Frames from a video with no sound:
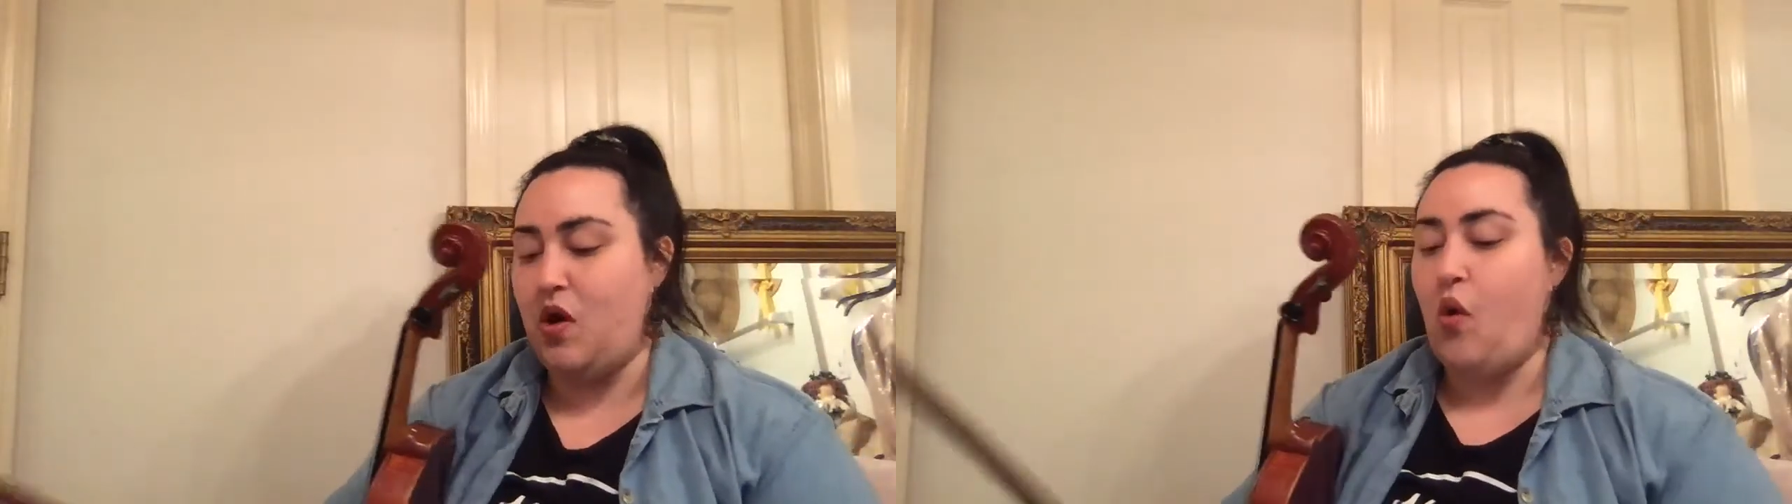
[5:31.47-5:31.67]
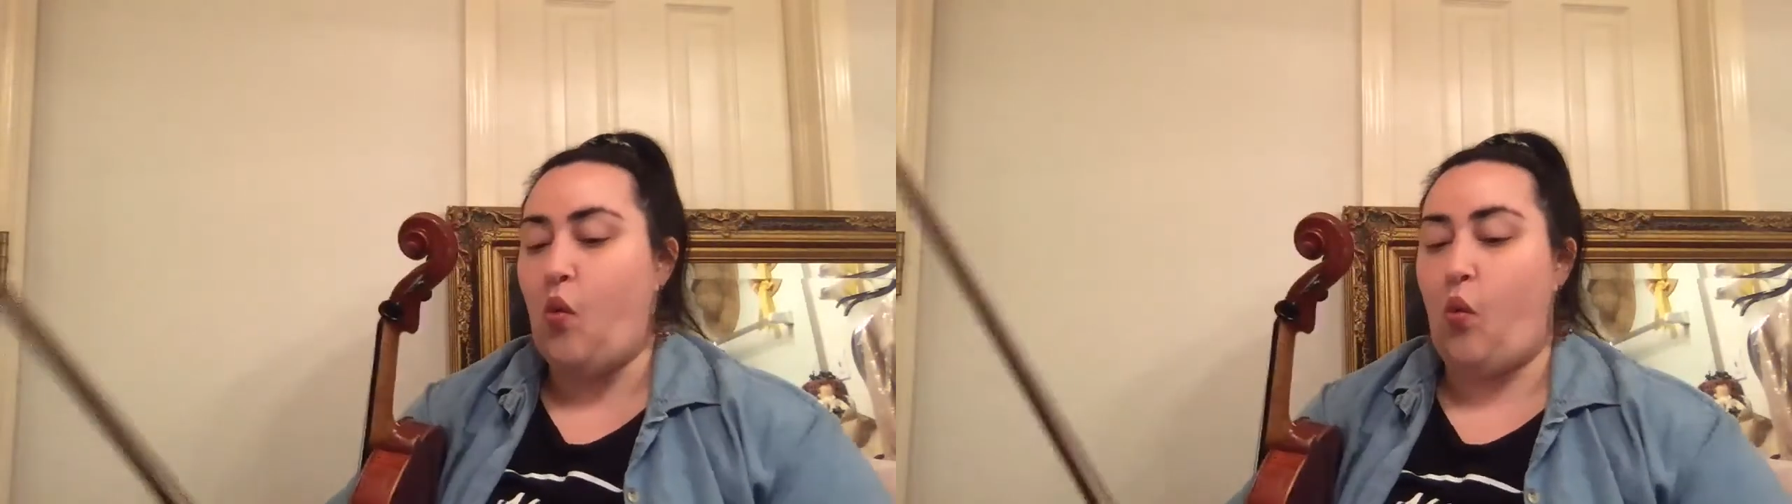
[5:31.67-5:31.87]

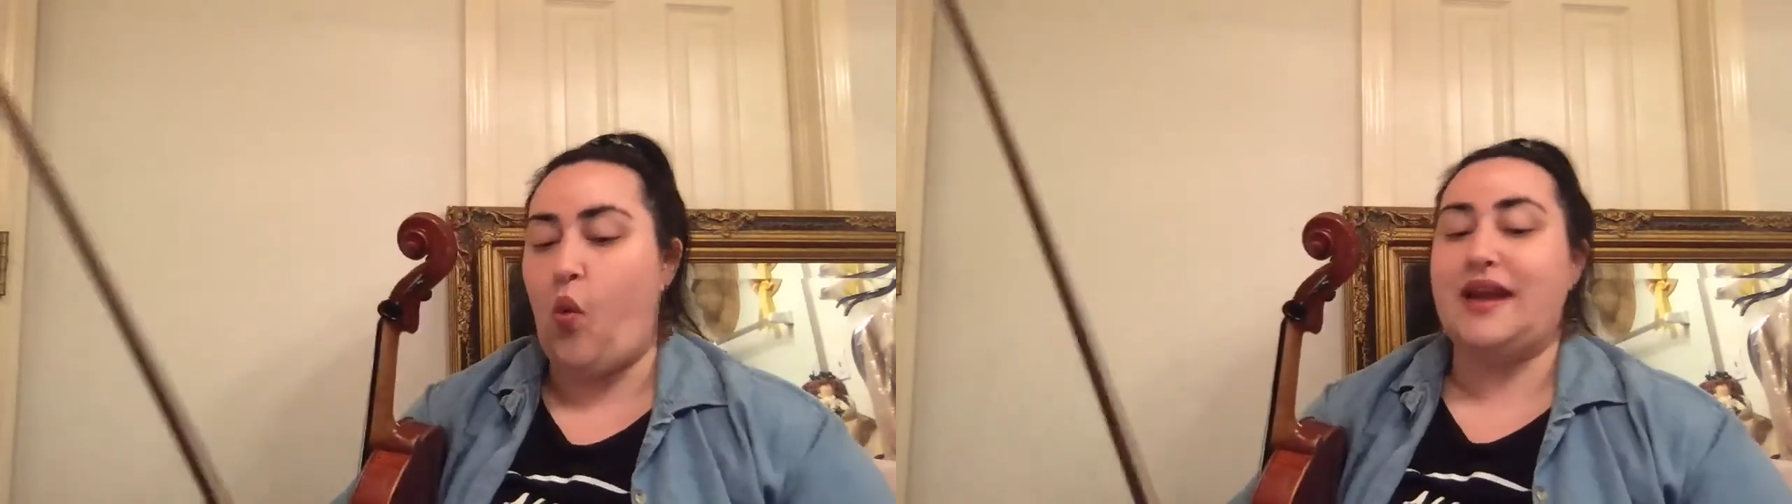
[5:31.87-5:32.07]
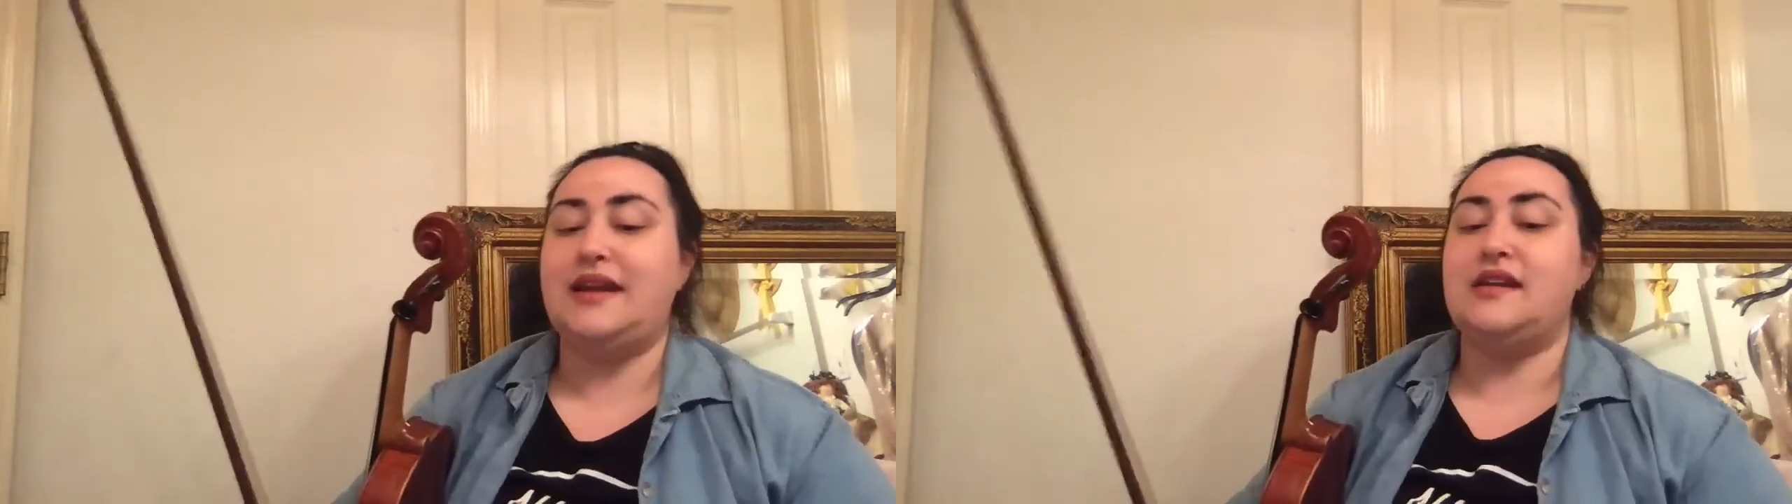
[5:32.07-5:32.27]

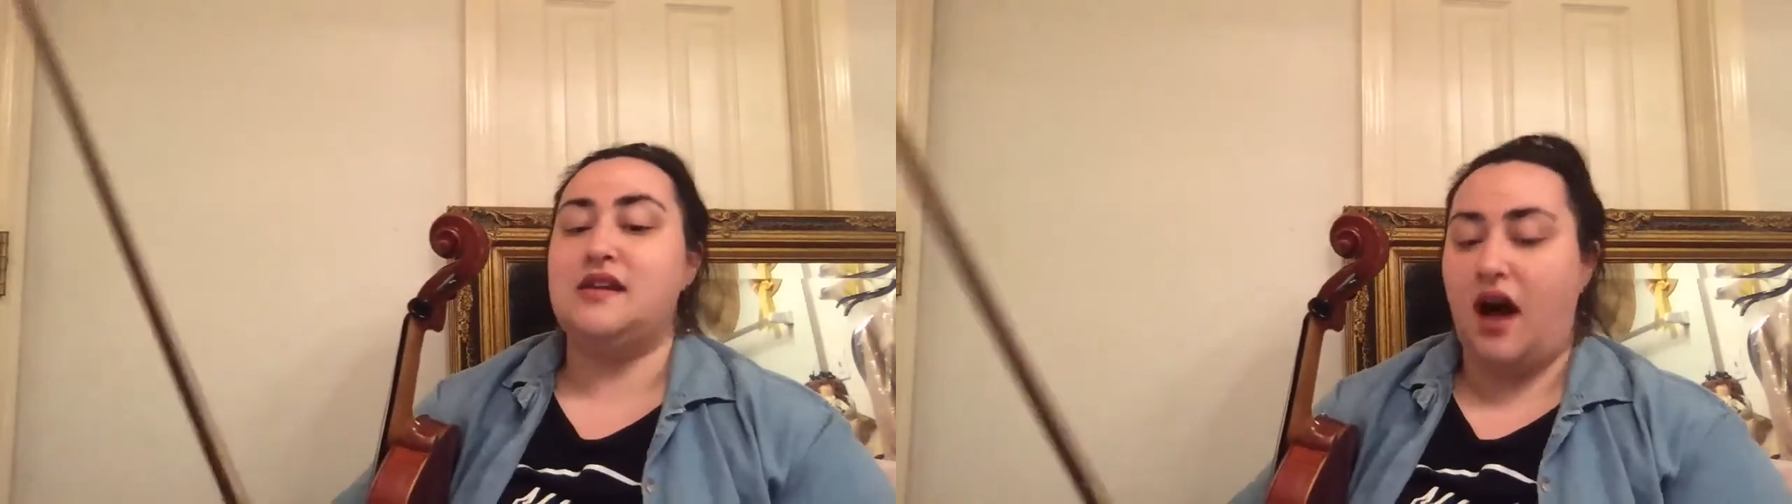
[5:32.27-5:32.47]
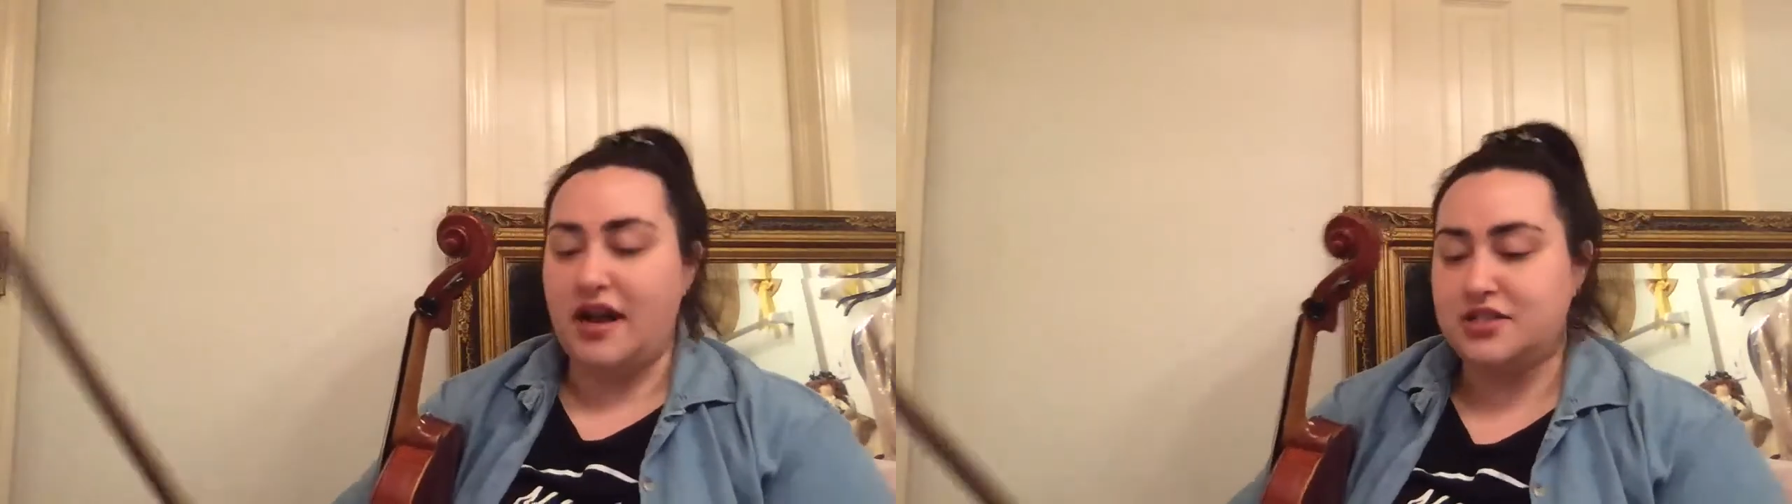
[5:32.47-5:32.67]
what
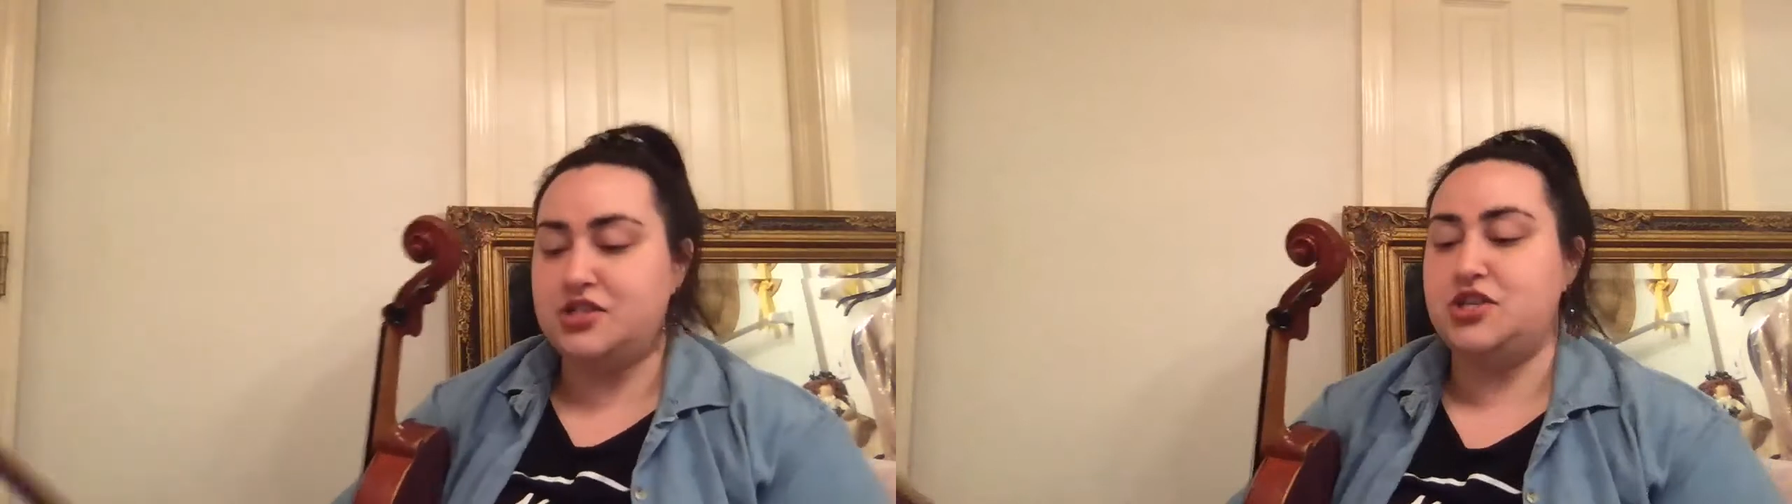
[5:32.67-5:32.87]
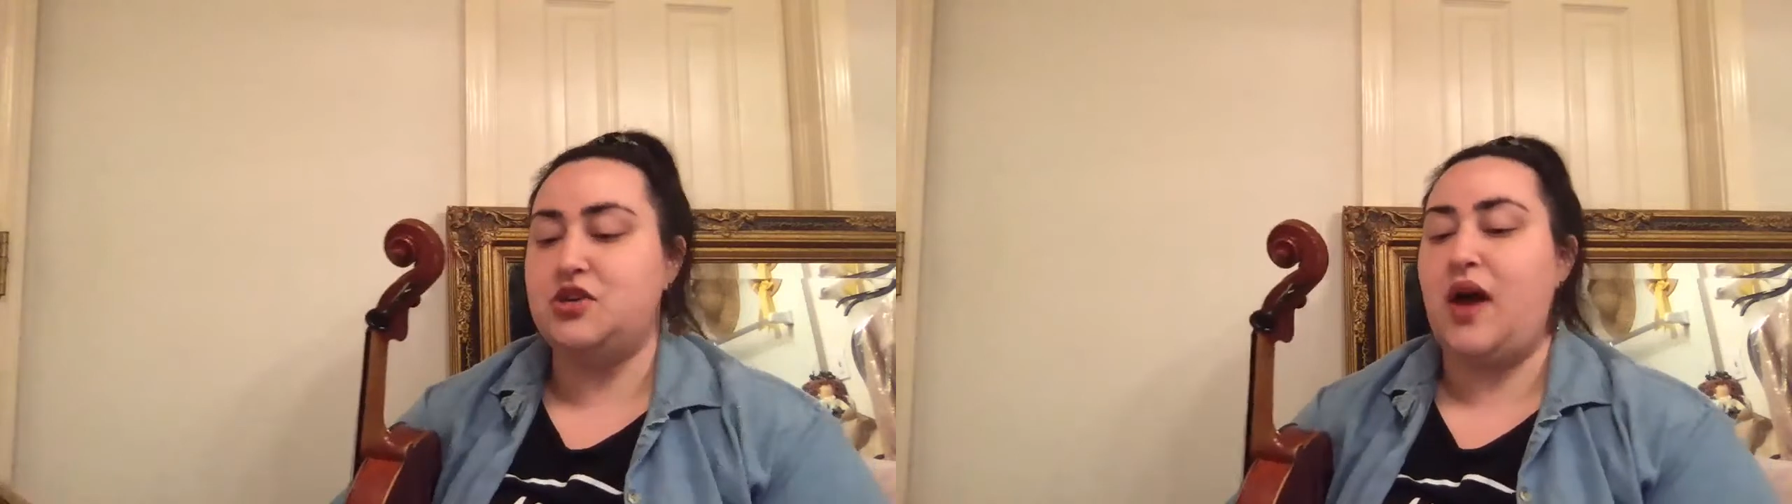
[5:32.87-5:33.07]
not to
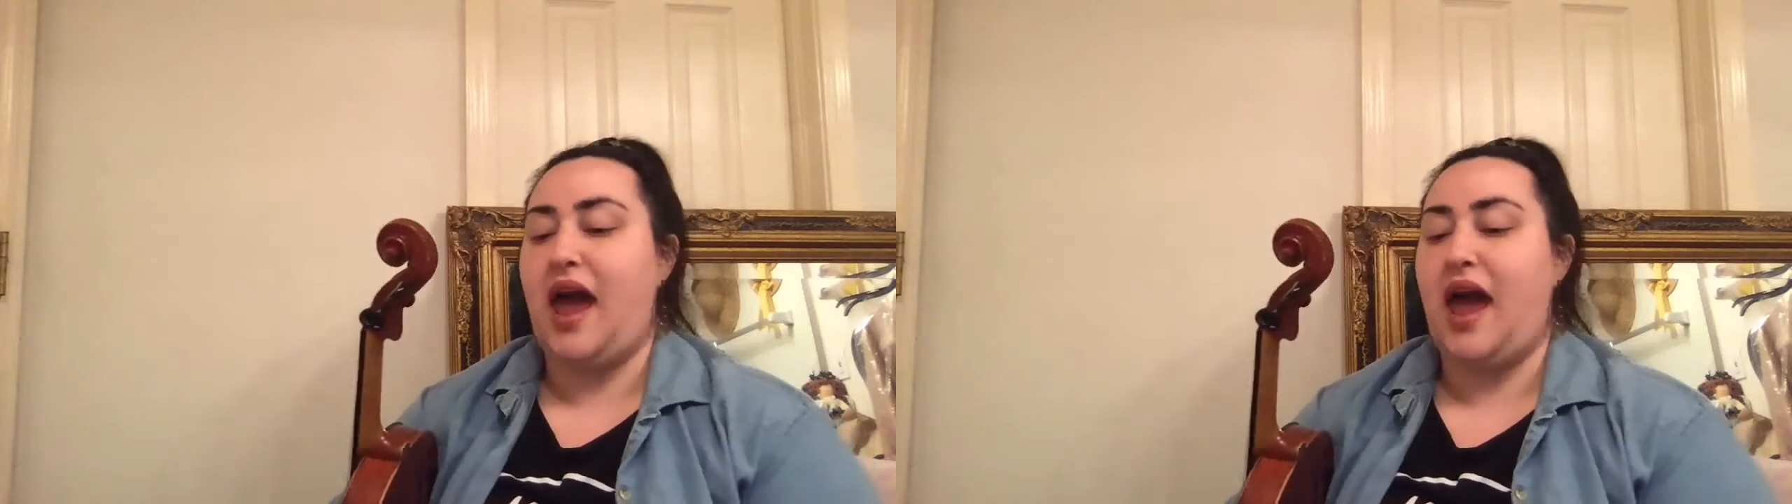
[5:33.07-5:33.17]
do